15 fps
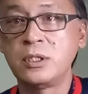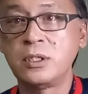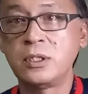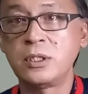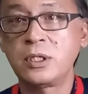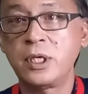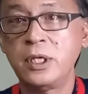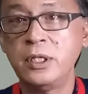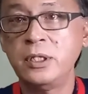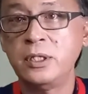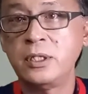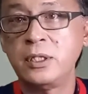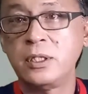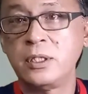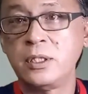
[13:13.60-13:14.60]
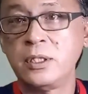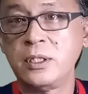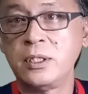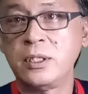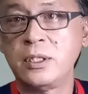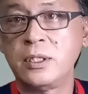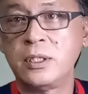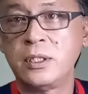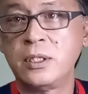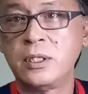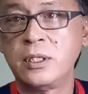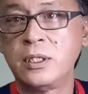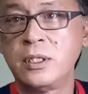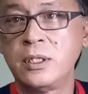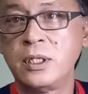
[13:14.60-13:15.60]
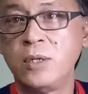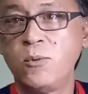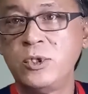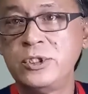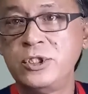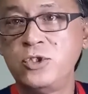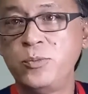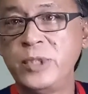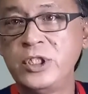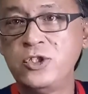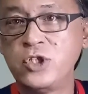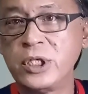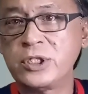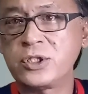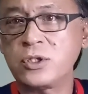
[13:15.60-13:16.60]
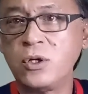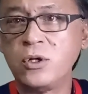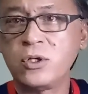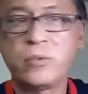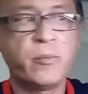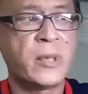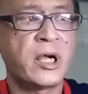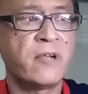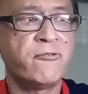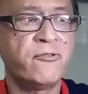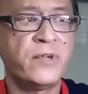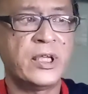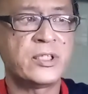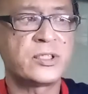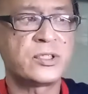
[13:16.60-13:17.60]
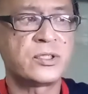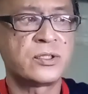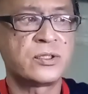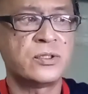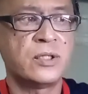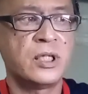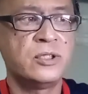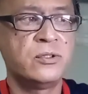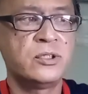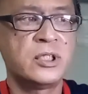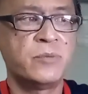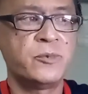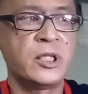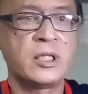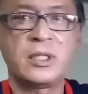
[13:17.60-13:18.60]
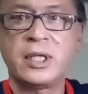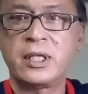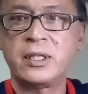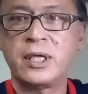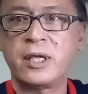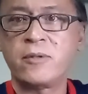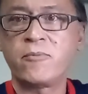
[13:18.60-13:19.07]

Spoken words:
Okay? I want it to be just on my face. So I'll do something like that.